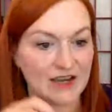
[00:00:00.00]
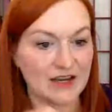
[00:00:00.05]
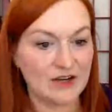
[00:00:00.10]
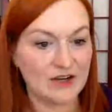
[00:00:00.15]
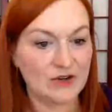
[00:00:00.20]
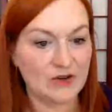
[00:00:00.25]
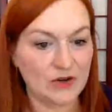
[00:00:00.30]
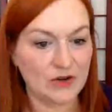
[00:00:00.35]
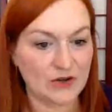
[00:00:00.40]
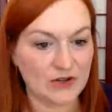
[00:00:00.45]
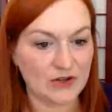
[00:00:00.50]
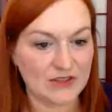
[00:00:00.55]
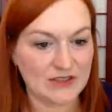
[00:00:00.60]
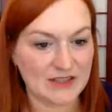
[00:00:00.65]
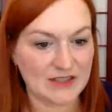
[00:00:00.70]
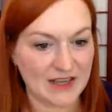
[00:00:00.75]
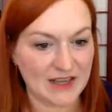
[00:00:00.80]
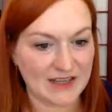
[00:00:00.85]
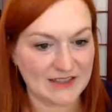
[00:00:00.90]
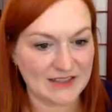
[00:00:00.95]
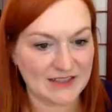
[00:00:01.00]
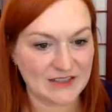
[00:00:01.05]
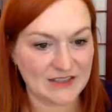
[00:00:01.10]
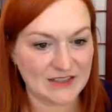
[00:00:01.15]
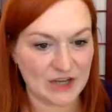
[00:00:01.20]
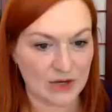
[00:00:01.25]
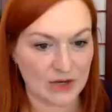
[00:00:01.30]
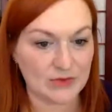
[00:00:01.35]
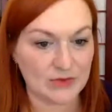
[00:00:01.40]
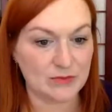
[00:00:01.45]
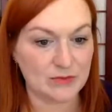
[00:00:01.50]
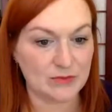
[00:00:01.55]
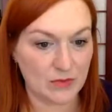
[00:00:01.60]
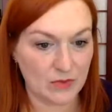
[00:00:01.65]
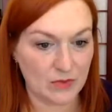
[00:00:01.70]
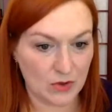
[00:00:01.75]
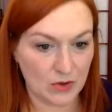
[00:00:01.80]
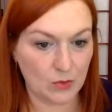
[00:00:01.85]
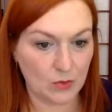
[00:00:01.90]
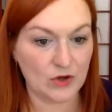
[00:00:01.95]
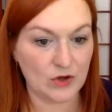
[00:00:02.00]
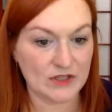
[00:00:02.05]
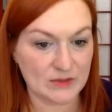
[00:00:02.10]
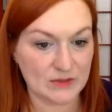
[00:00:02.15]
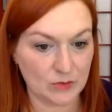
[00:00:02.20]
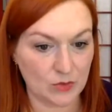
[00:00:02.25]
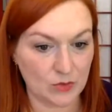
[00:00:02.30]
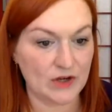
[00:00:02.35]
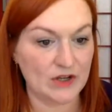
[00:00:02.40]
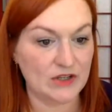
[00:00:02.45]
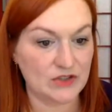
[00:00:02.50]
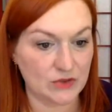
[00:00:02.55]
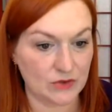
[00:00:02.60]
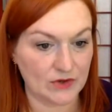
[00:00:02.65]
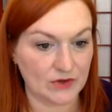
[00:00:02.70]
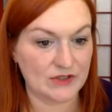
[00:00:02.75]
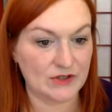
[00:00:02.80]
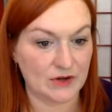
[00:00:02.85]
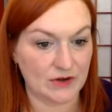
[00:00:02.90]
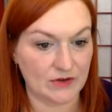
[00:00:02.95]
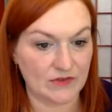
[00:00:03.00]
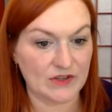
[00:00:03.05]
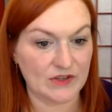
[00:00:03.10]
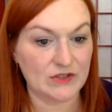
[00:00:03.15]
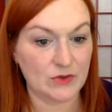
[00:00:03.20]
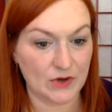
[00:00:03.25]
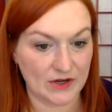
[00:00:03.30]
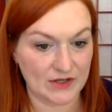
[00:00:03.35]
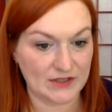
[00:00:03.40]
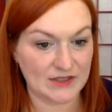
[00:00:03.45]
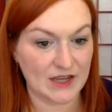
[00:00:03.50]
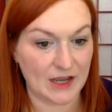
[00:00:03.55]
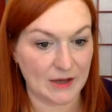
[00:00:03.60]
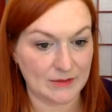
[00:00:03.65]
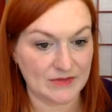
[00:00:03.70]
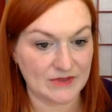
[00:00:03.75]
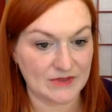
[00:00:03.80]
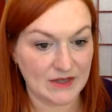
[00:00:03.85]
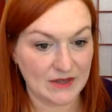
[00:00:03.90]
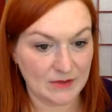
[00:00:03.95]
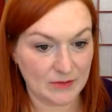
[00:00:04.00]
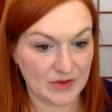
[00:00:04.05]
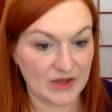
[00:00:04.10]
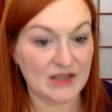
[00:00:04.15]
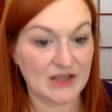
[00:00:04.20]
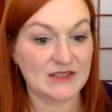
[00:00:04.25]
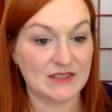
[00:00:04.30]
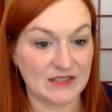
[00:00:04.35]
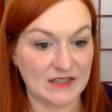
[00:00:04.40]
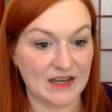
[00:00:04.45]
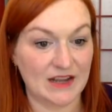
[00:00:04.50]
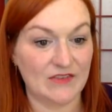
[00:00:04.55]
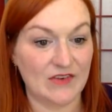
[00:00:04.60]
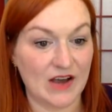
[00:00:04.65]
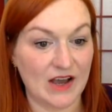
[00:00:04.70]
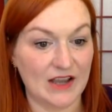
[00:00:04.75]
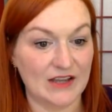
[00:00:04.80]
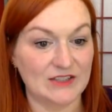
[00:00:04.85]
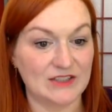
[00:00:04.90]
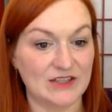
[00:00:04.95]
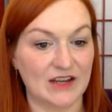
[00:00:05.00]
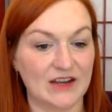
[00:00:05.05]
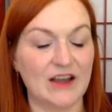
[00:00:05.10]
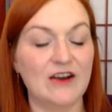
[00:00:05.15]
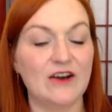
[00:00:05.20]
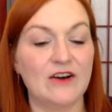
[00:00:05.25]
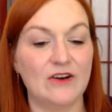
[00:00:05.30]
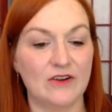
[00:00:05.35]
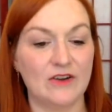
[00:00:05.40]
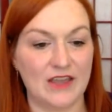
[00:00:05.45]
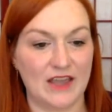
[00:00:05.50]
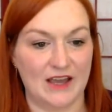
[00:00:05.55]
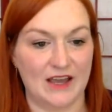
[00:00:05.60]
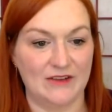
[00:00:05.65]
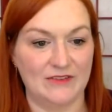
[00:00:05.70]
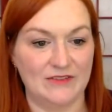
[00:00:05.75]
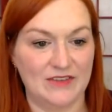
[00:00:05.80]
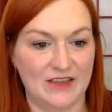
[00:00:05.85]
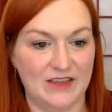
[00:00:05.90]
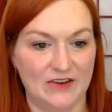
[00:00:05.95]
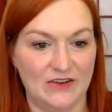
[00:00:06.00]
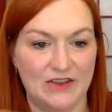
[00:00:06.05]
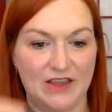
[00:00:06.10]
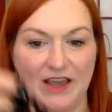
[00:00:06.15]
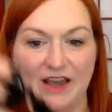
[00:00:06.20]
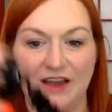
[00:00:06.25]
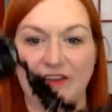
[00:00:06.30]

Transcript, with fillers: Kruger says, Jet was worn as mourning jewelry during Victorian times because it didn't have a high shine. Oh yeah, oh yeah.